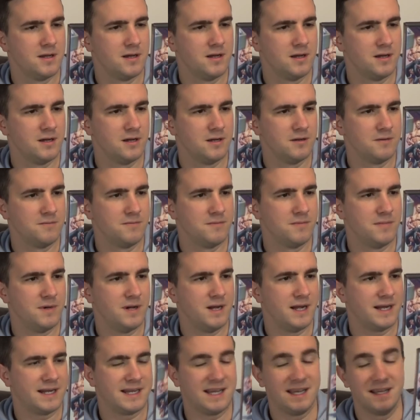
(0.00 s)

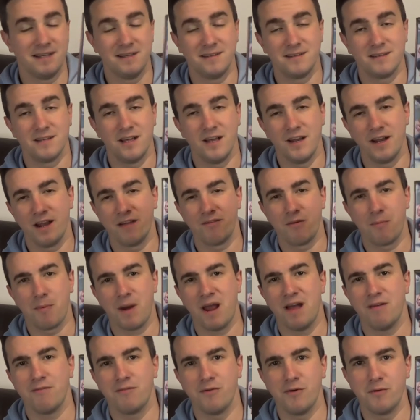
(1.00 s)
Again, another
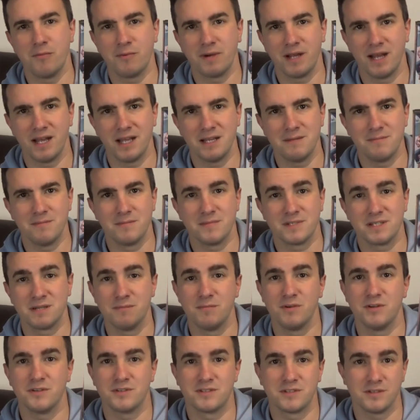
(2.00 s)
platform game,
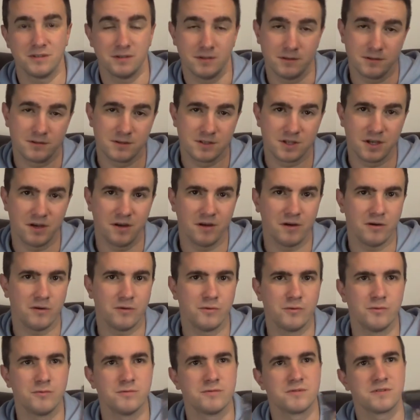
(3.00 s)
similar to
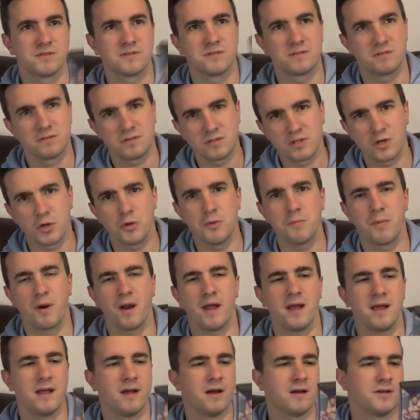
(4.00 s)
Turtles,
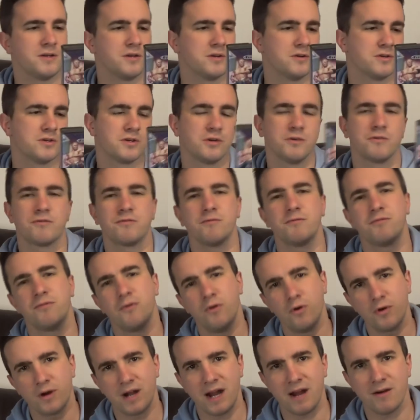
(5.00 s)
2-player, you can choose from
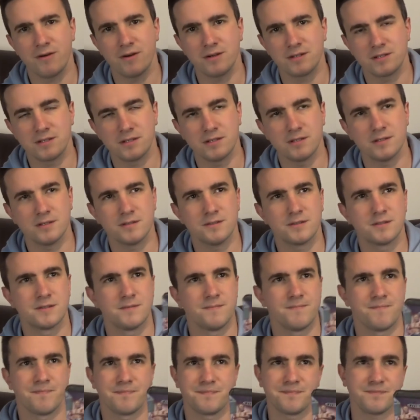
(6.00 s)
4 characters,
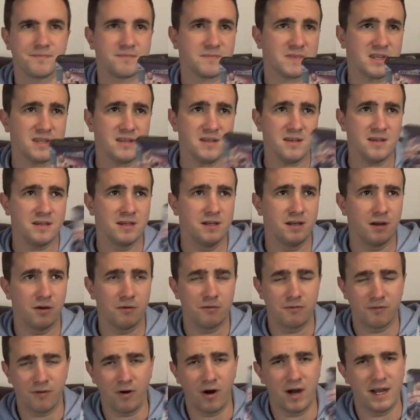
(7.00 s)
you know,
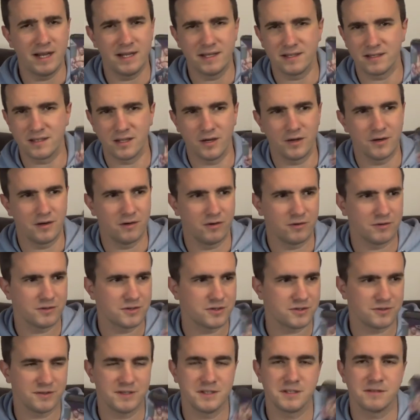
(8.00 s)
fighting, going along the
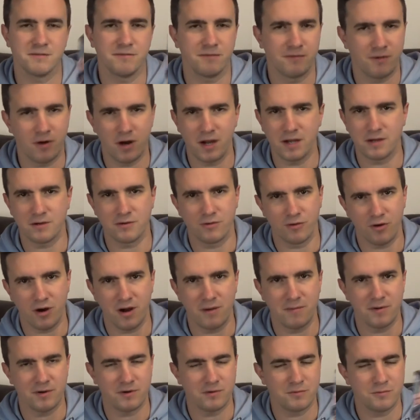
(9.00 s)
streets and fighting
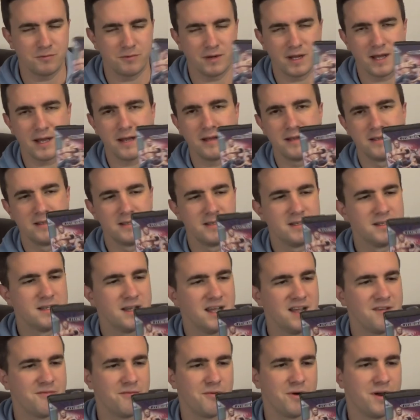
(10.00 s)
crime and all that.
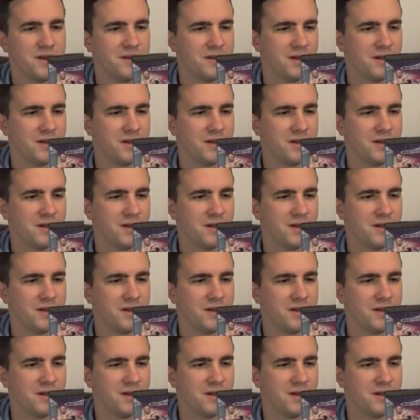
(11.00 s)
Everyone